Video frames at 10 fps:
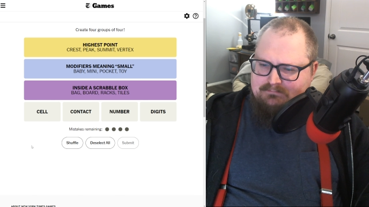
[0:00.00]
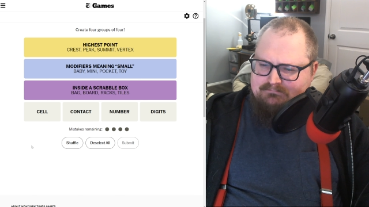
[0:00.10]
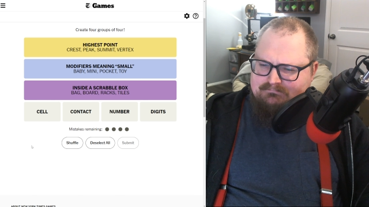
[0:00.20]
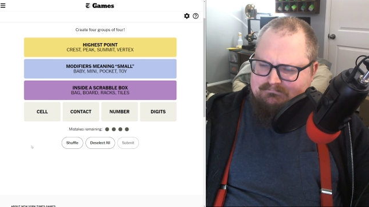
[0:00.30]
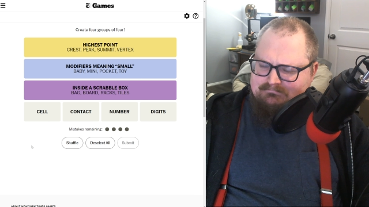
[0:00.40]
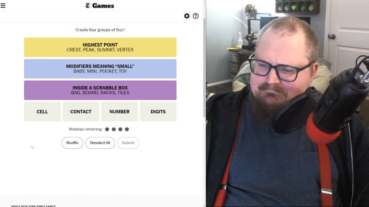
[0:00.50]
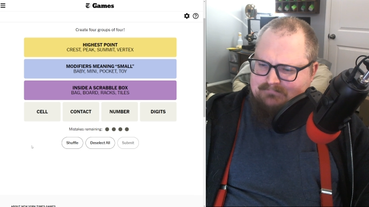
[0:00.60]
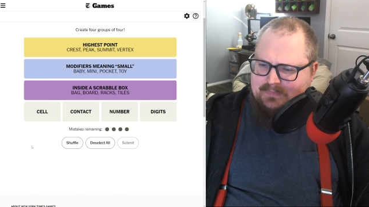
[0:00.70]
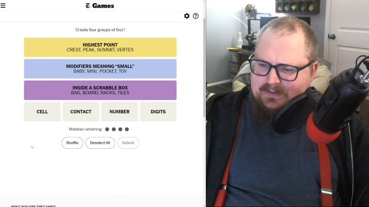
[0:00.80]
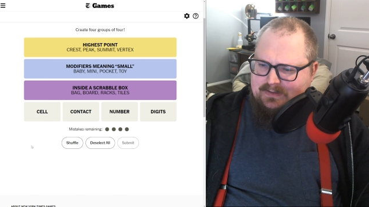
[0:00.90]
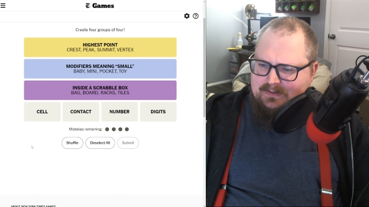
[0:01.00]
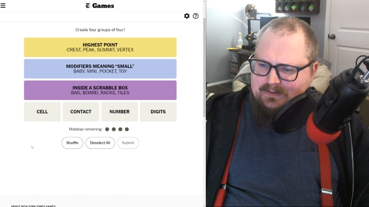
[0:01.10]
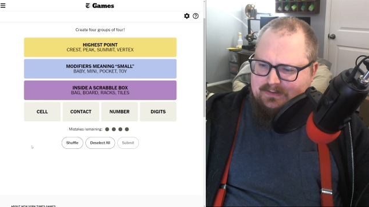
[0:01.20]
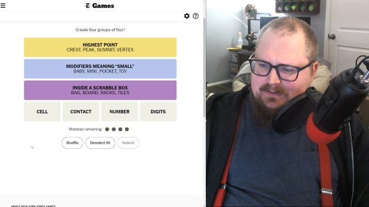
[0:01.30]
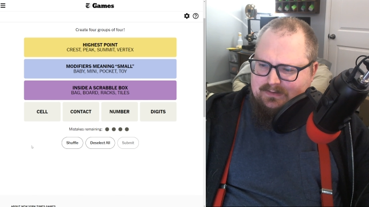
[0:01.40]

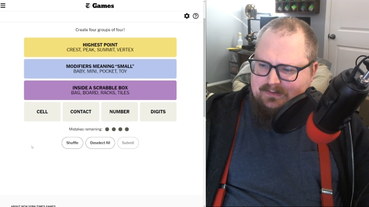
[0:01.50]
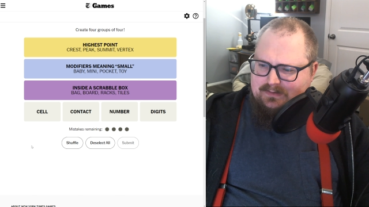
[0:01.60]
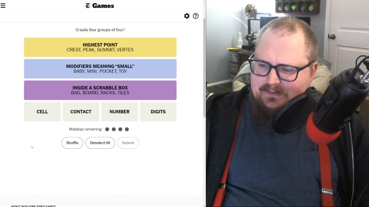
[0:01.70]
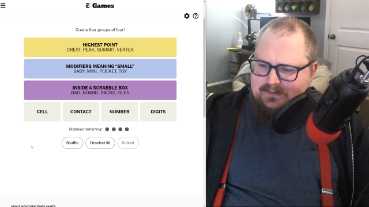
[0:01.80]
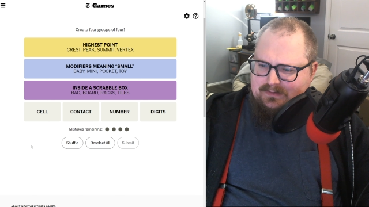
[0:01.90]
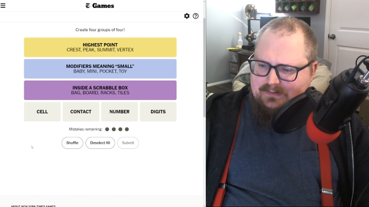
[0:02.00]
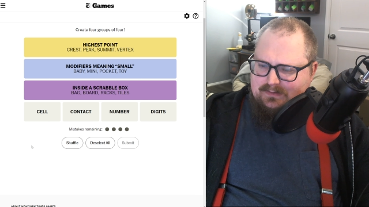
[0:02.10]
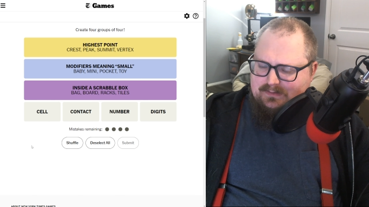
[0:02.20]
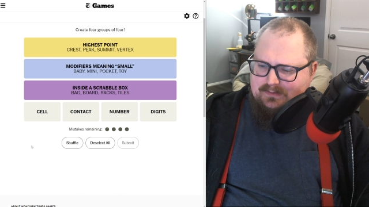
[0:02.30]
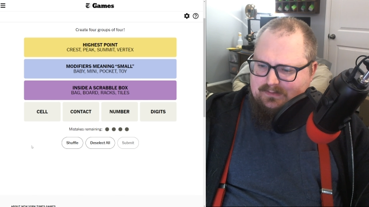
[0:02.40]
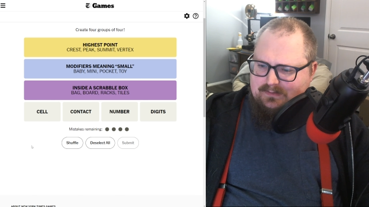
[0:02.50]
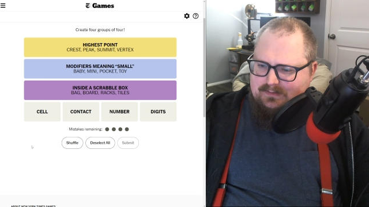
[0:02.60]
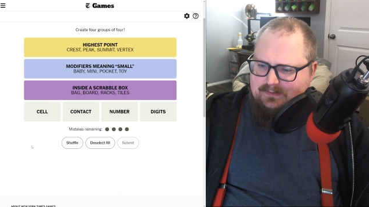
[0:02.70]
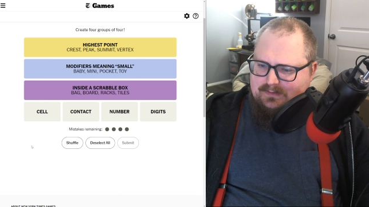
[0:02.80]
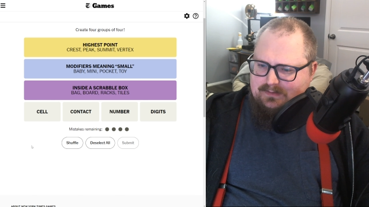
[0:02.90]

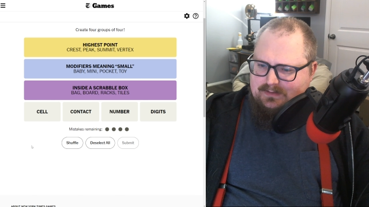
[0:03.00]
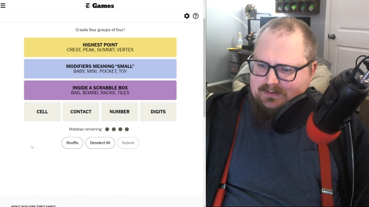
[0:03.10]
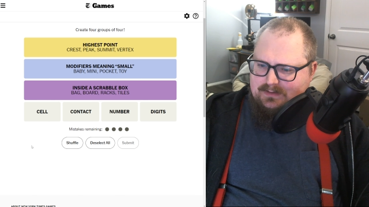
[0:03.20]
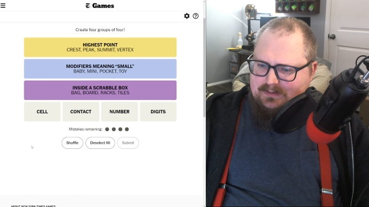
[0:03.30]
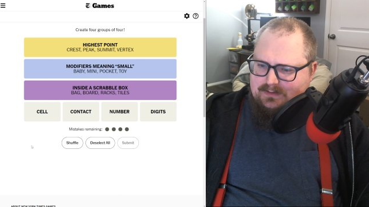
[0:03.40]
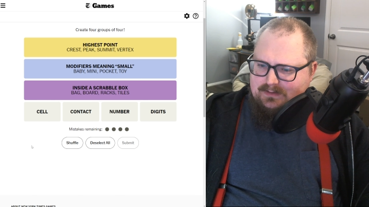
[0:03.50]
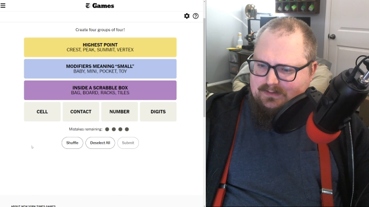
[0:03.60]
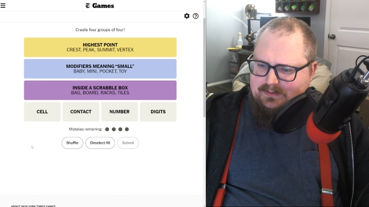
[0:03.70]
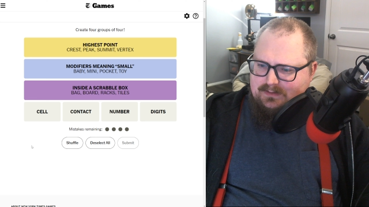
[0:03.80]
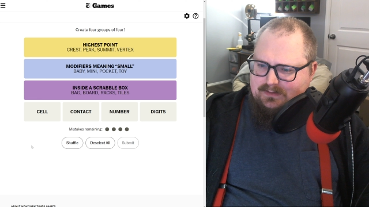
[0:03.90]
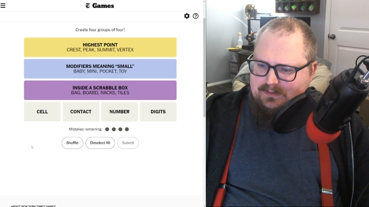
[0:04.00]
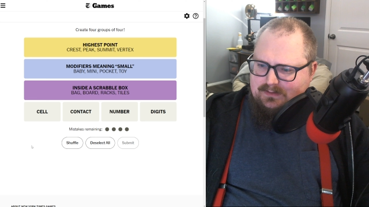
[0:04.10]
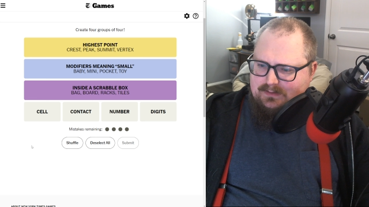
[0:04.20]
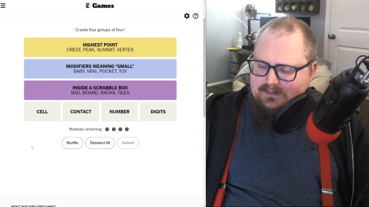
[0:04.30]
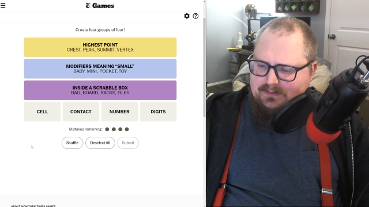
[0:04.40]

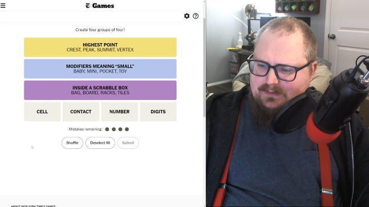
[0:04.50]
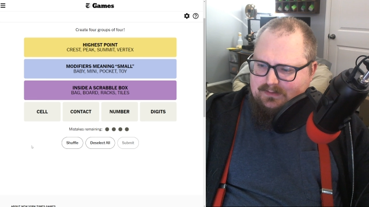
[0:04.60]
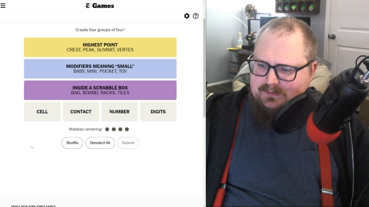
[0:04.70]
(no one is talking)